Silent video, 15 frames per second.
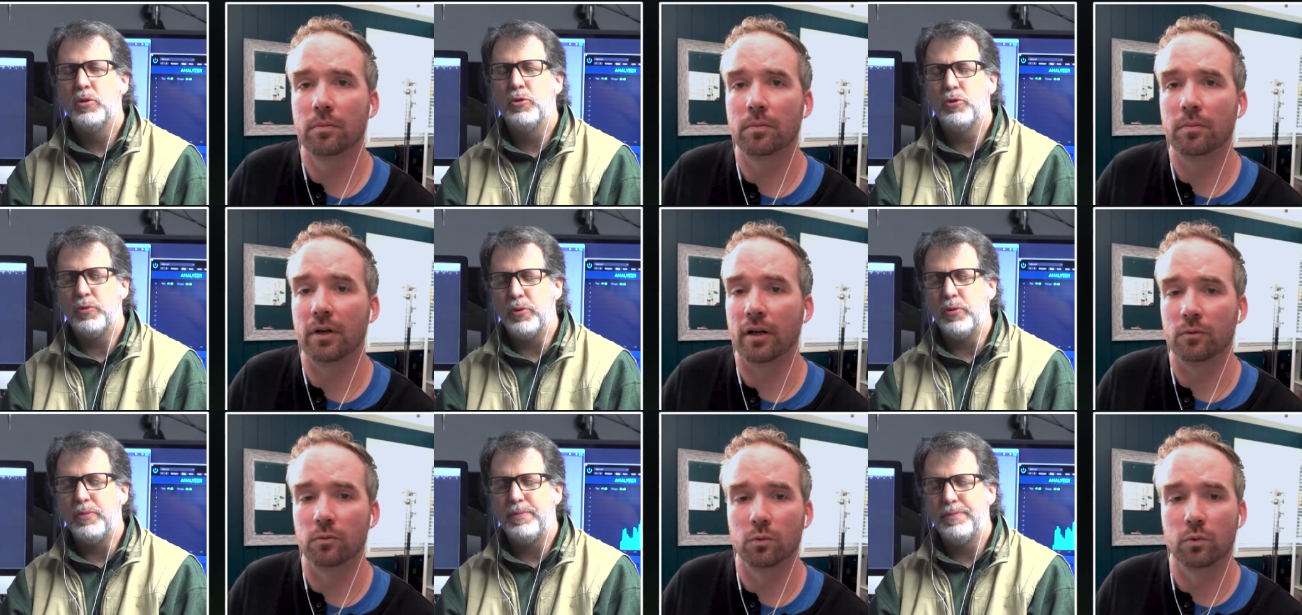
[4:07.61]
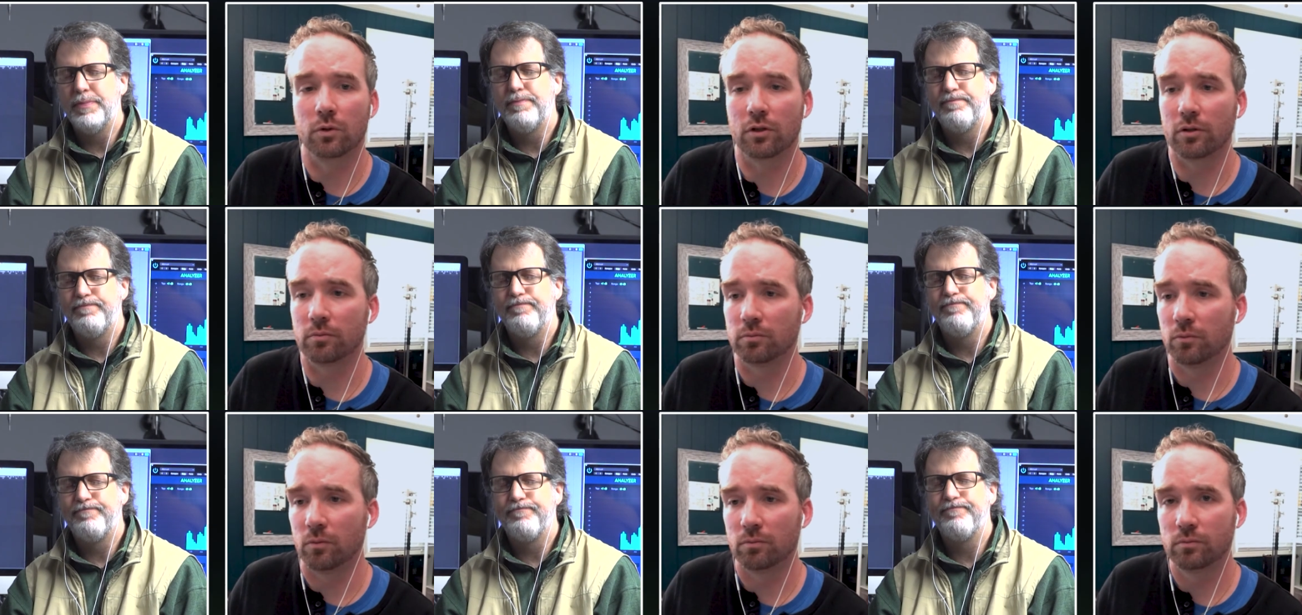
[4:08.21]
Speaker 1: True. But we're,
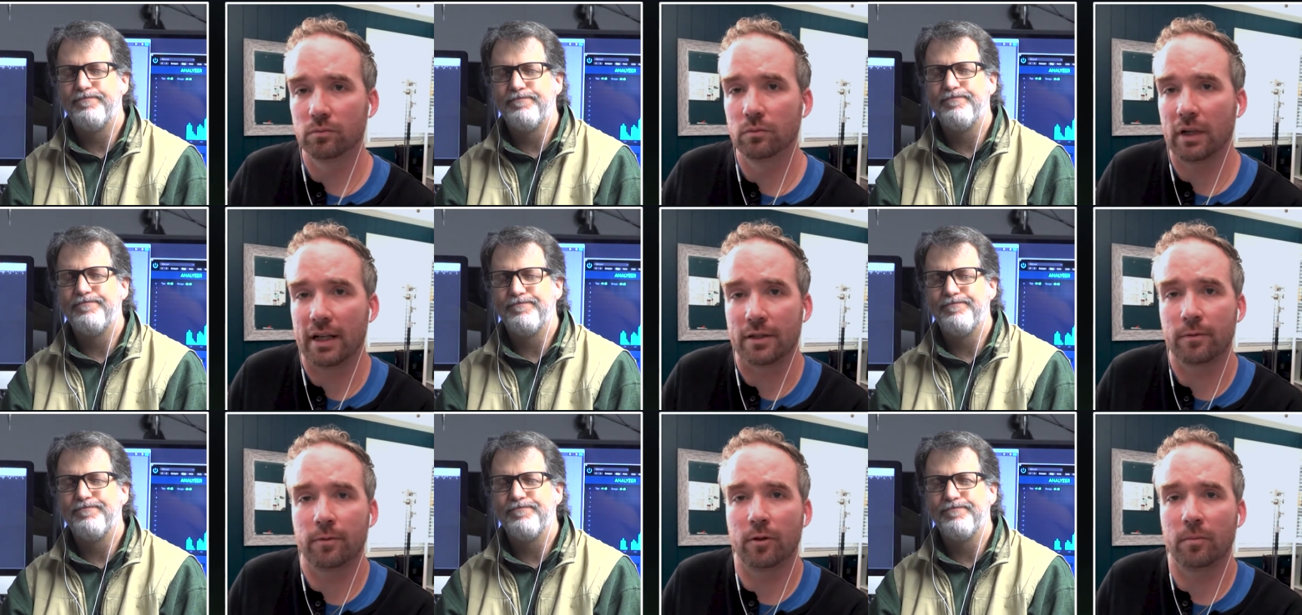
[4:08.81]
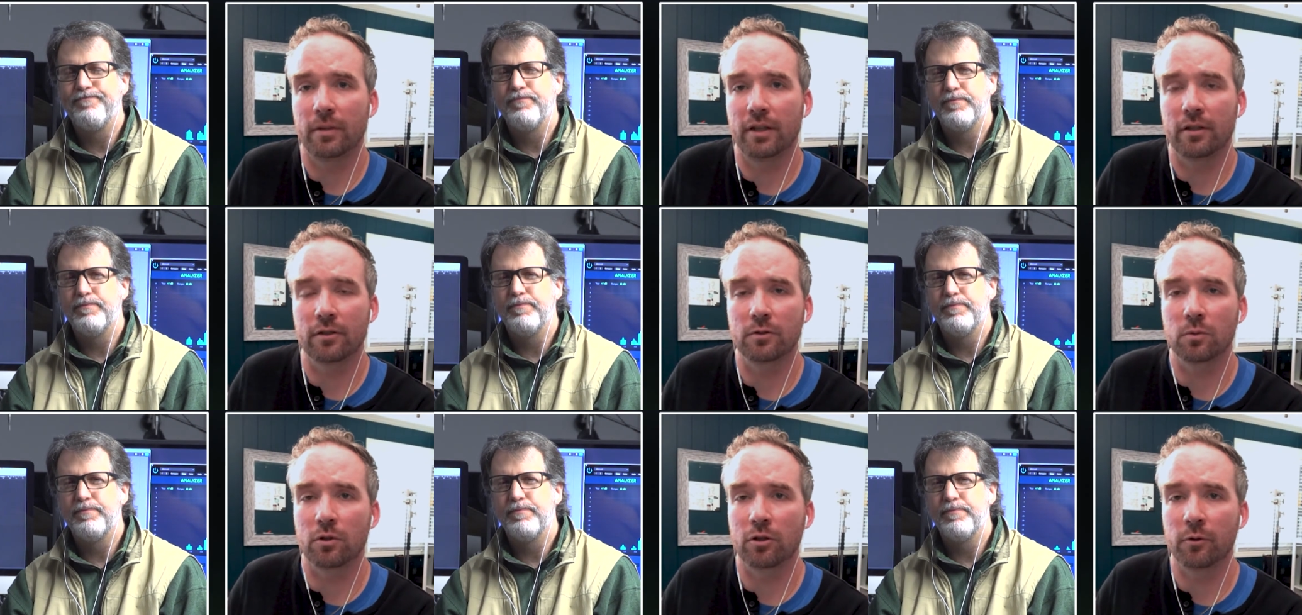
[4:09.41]
as filmmakers,
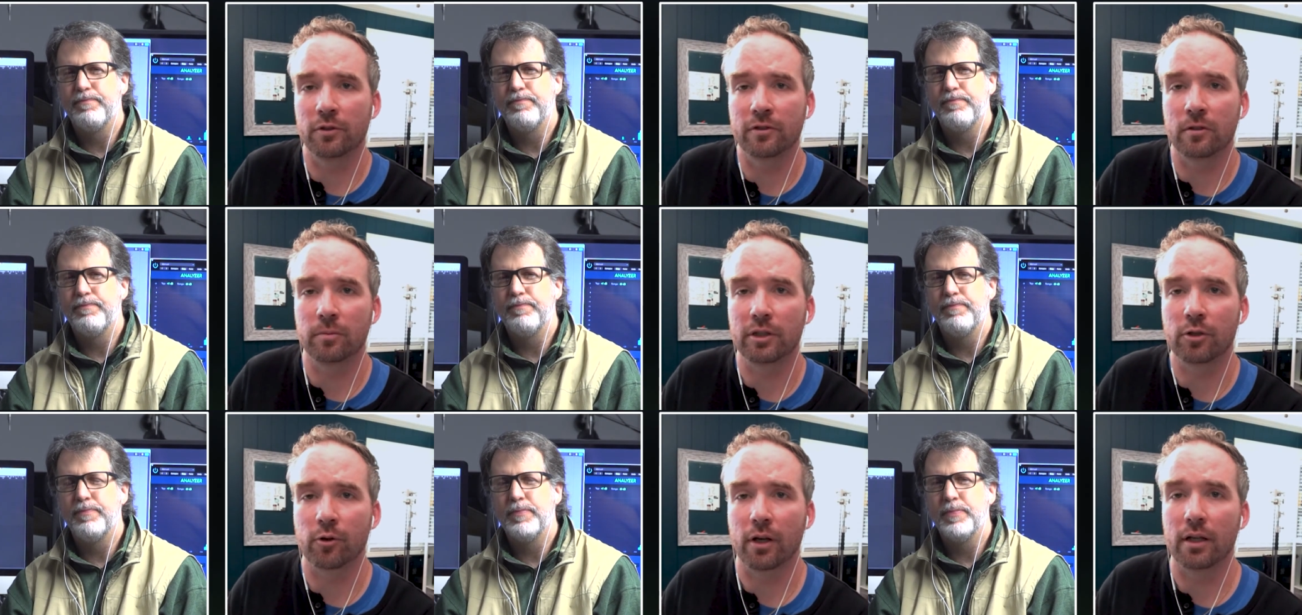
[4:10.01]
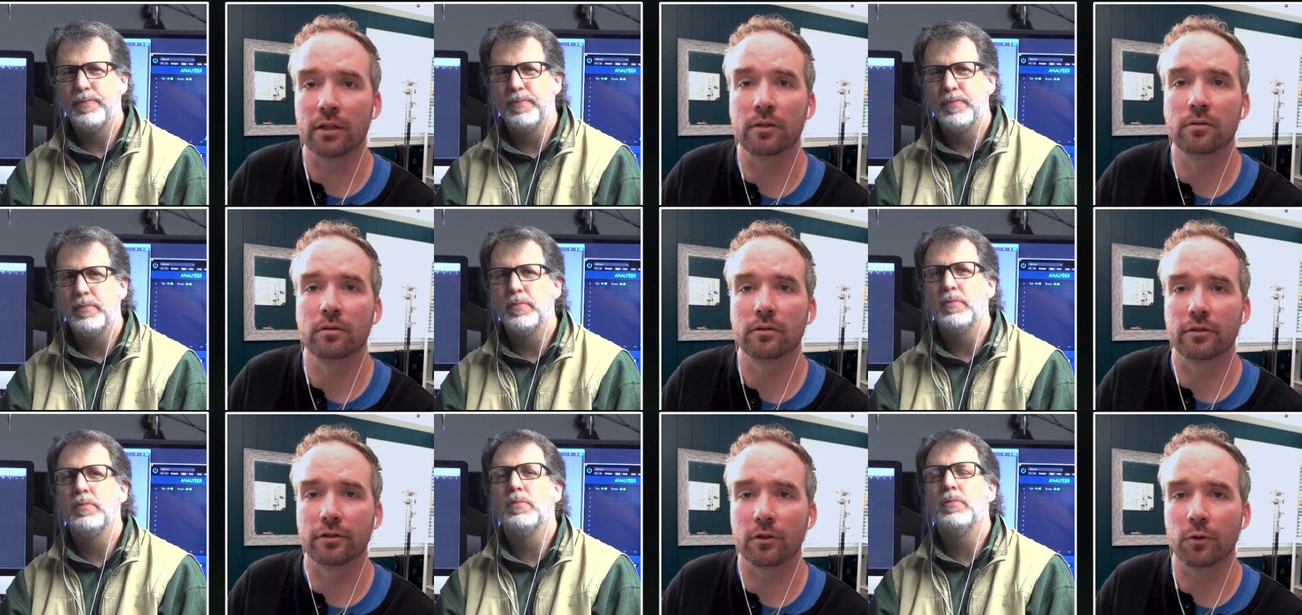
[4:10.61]
we're always going to be creating.
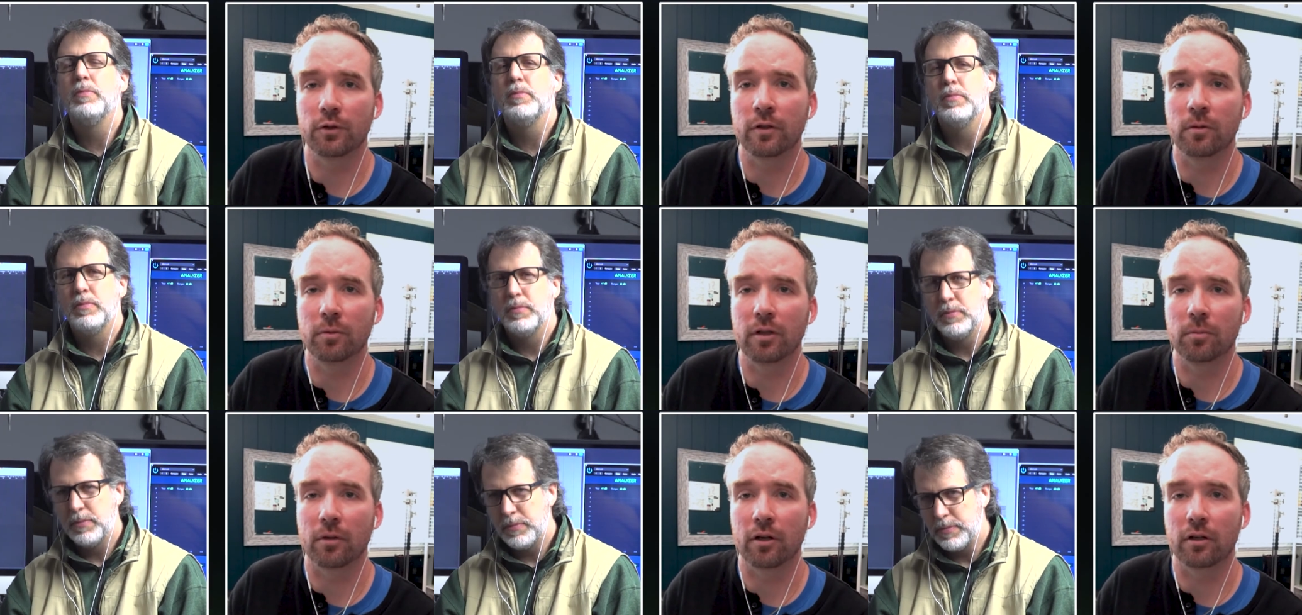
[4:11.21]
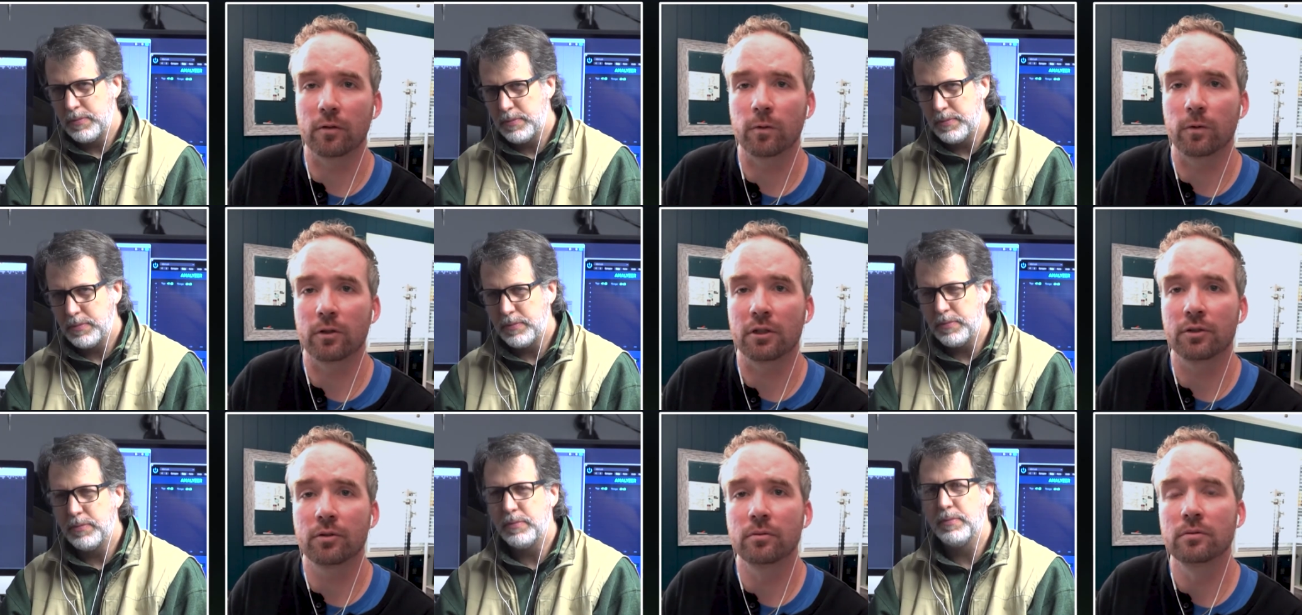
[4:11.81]
There's always going to be a market for
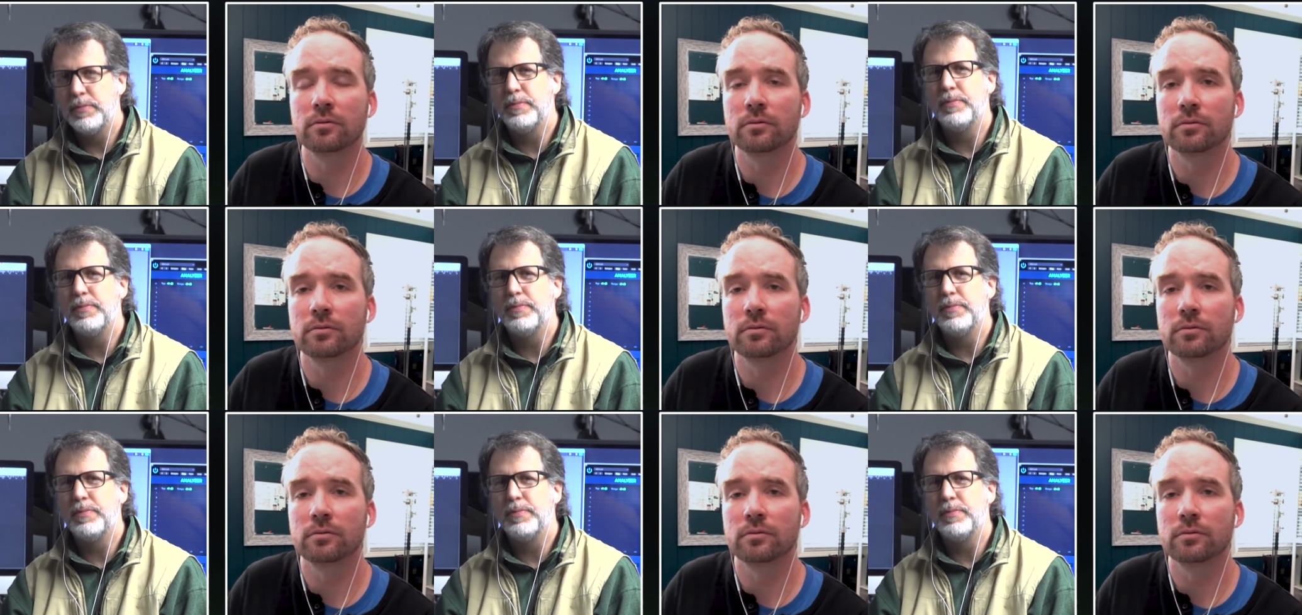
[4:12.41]
us.